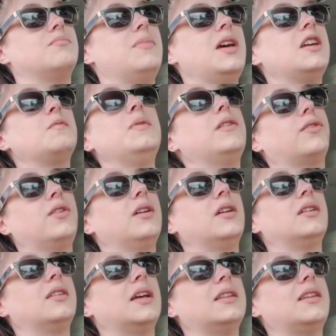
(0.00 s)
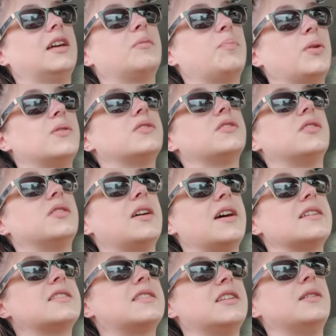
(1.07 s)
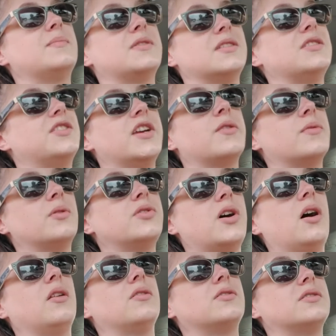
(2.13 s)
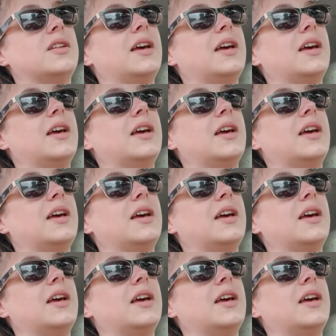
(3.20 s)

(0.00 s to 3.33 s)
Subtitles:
make me think that that person has tipped $0.